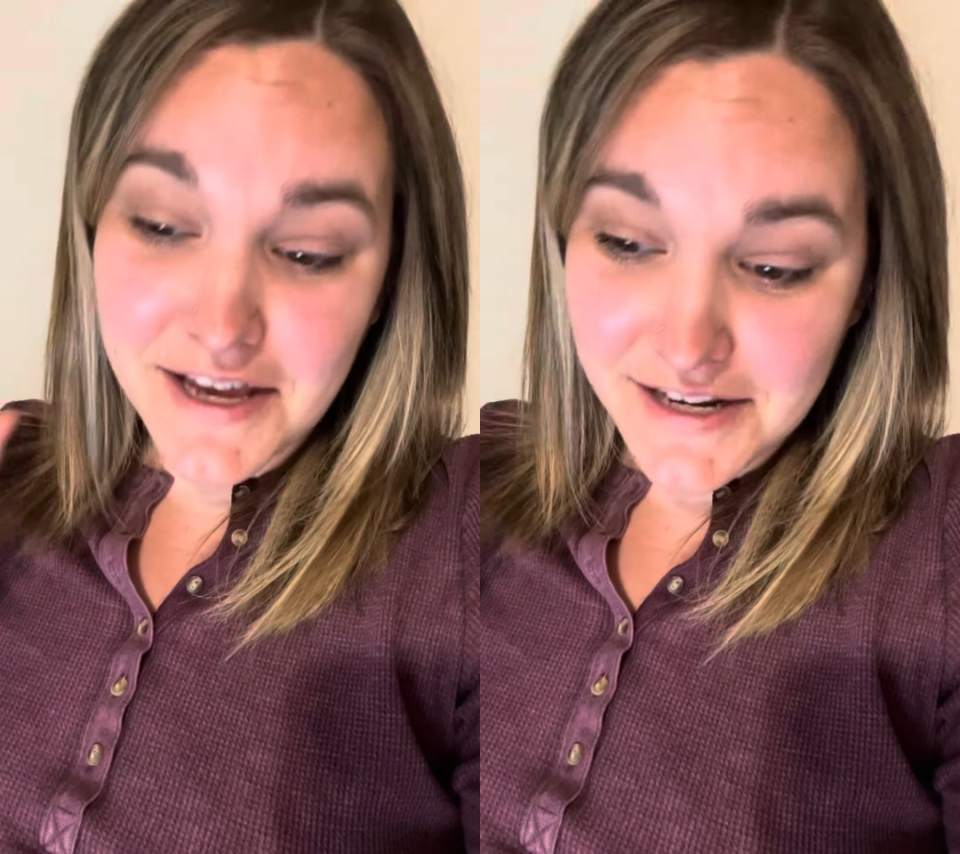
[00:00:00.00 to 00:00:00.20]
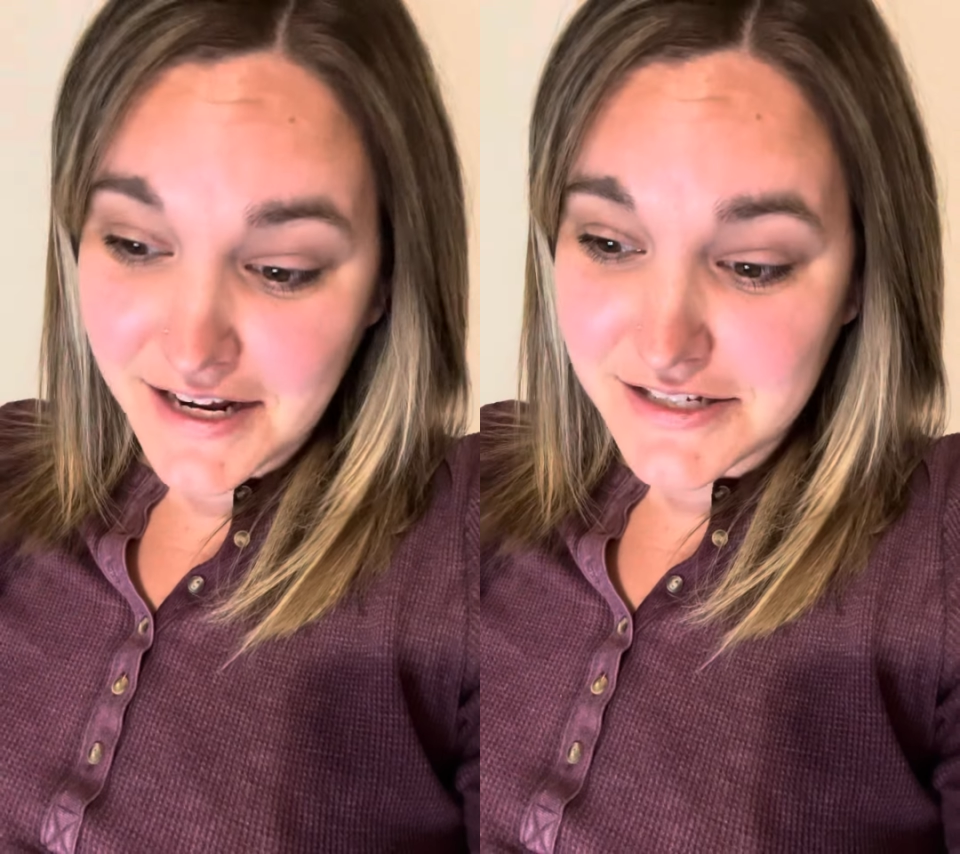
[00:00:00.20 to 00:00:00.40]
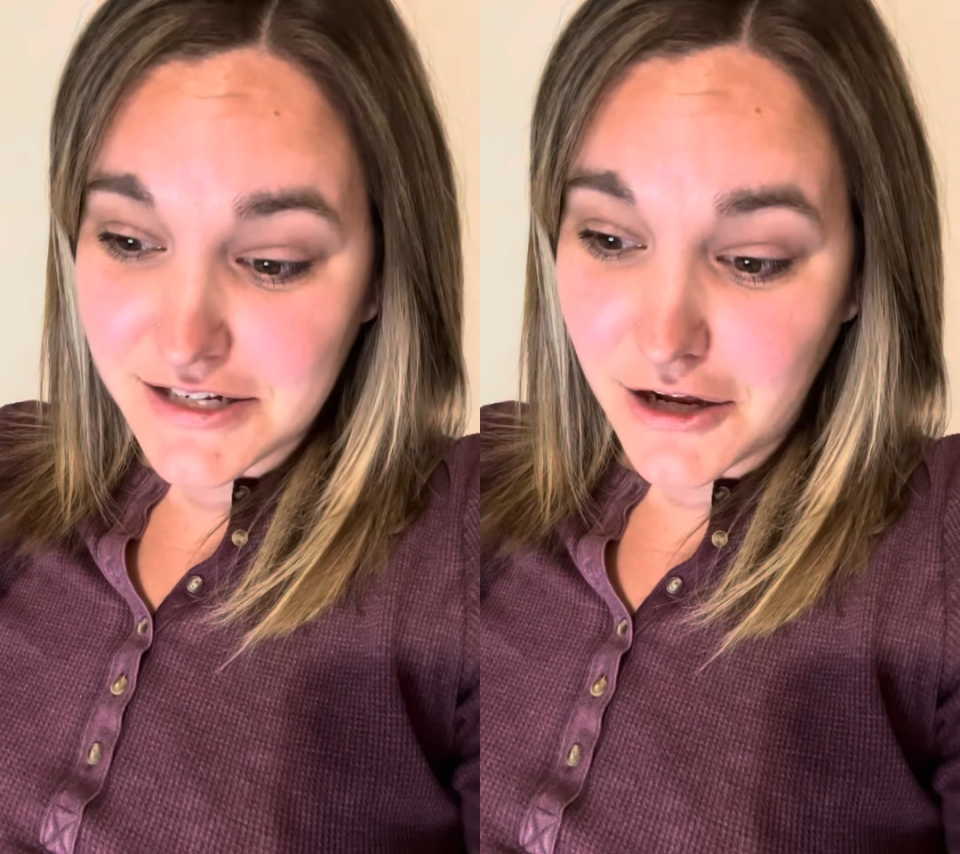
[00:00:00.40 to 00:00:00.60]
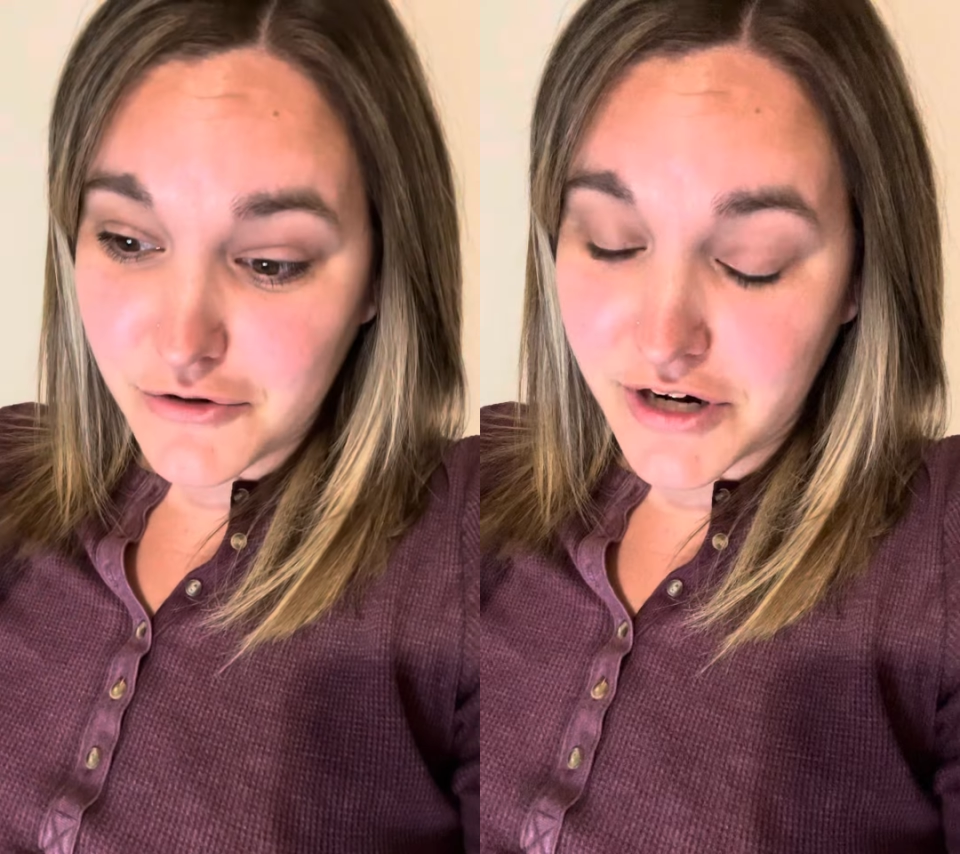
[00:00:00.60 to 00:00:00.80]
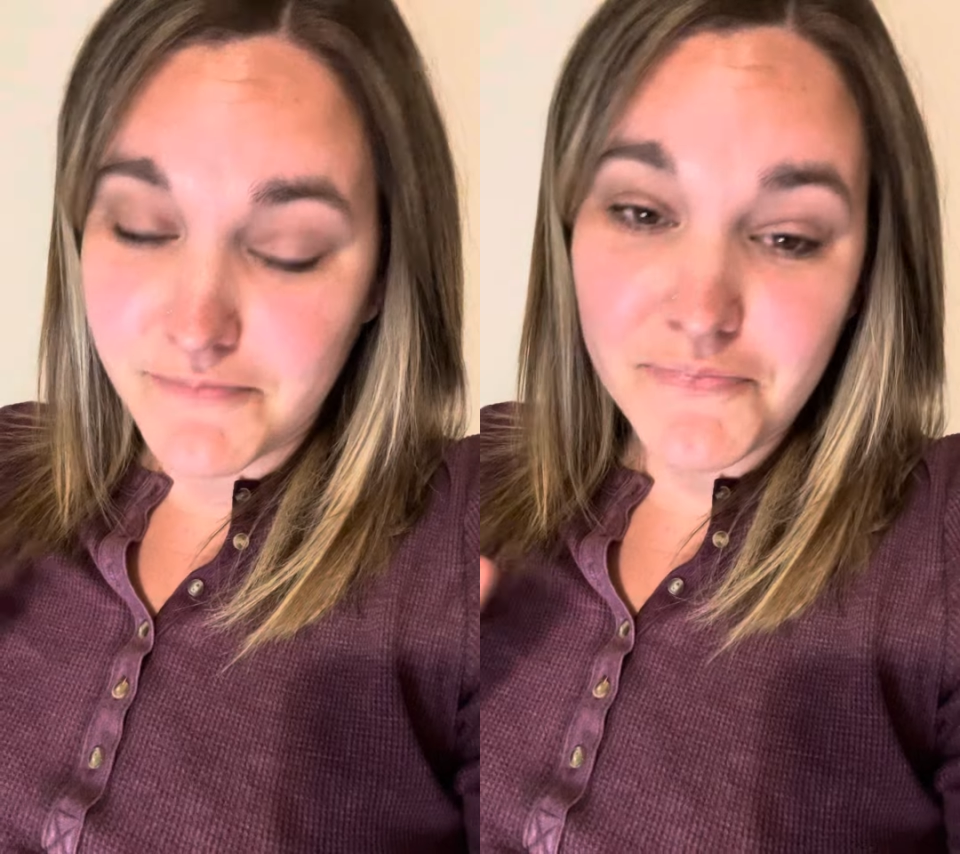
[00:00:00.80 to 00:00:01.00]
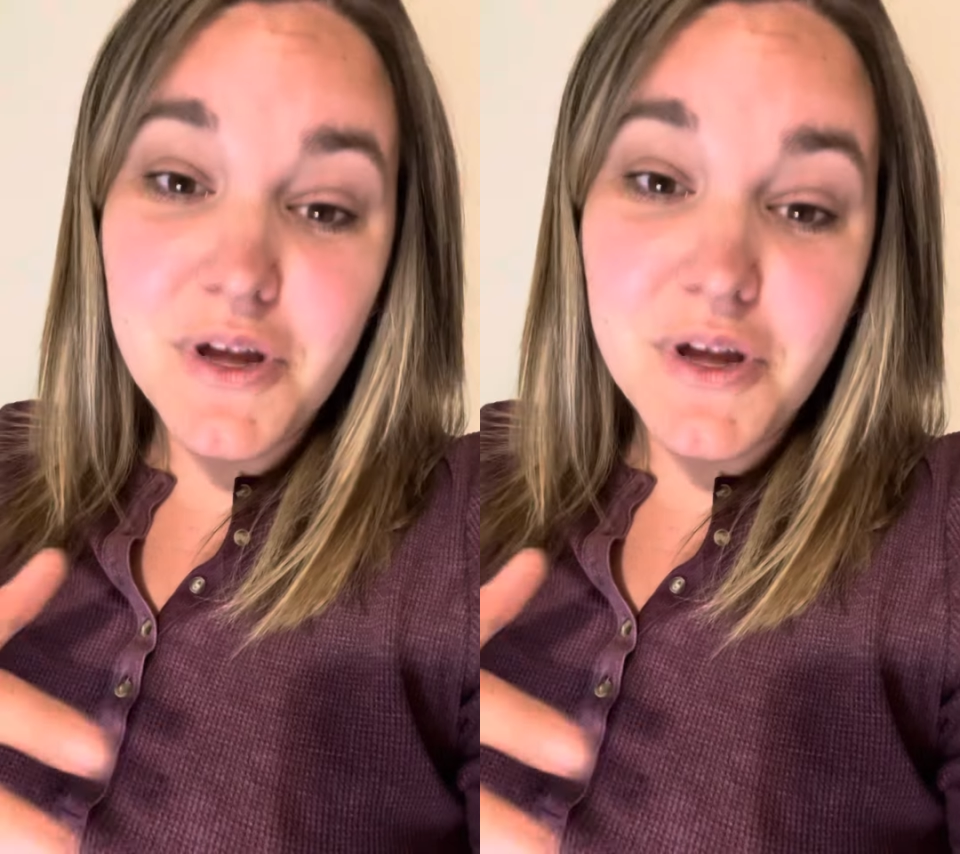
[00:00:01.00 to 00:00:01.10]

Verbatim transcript: and 1900.